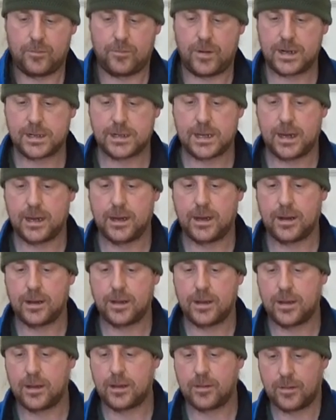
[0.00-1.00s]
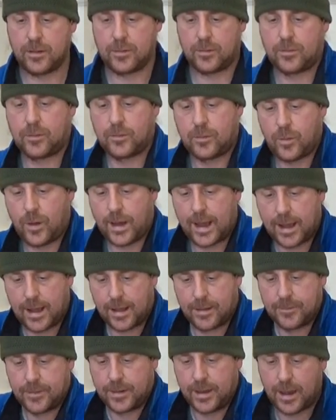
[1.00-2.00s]
rectangular, uh, uh,
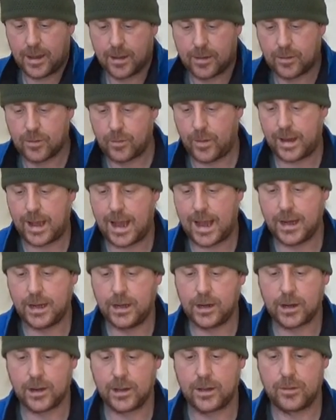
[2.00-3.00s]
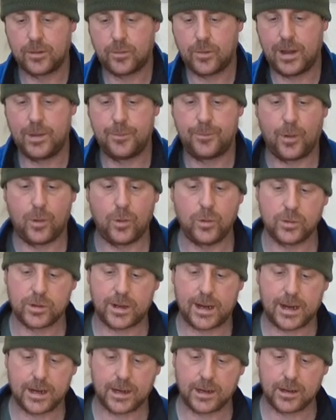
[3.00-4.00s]
quite, yeah, quite angular, quite bold
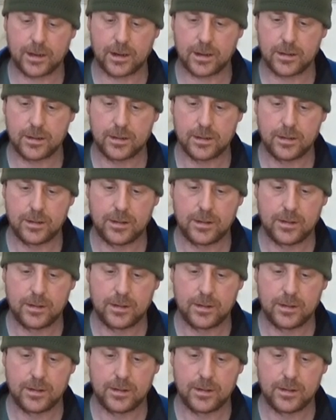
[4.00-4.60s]
and angular.